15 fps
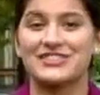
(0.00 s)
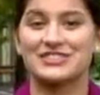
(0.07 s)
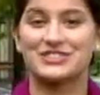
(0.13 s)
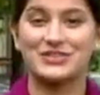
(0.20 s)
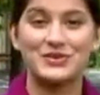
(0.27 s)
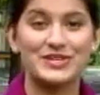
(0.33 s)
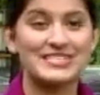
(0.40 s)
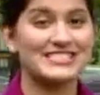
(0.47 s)
the
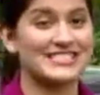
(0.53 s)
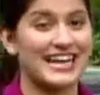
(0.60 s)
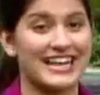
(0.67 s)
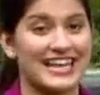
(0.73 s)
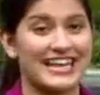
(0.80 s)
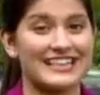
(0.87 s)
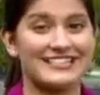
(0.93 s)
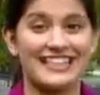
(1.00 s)
students
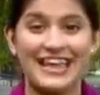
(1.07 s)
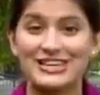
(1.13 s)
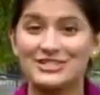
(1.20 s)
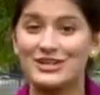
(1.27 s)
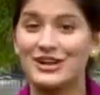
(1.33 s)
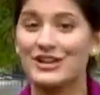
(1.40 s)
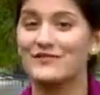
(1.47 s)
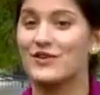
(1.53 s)
studying
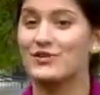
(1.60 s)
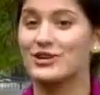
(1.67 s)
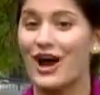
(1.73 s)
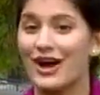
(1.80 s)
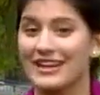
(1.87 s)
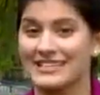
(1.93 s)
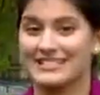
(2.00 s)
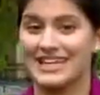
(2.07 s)
laser and
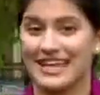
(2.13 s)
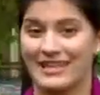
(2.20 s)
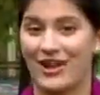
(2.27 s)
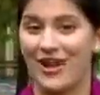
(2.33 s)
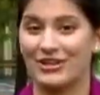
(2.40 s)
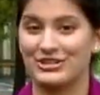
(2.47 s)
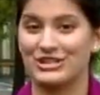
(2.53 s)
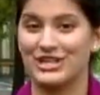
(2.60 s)
photonics
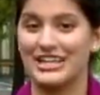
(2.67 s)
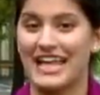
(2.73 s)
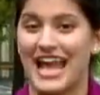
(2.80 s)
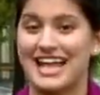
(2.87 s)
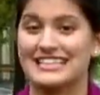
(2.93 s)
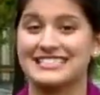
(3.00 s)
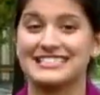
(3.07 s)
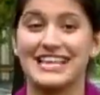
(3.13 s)
technology
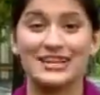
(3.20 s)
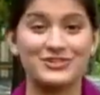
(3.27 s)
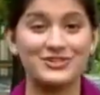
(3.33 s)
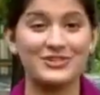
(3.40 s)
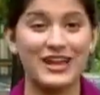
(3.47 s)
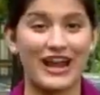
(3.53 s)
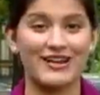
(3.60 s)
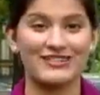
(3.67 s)
at
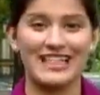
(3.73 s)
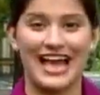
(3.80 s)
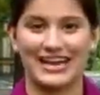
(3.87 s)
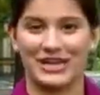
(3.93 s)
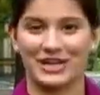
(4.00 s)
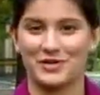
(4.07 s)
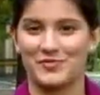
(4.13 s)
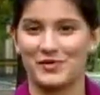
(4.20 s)
Central
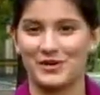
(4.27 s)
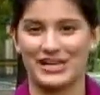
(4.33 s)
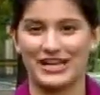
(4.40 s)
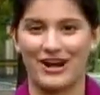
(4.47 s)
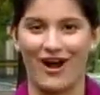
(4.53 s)
Carolina Community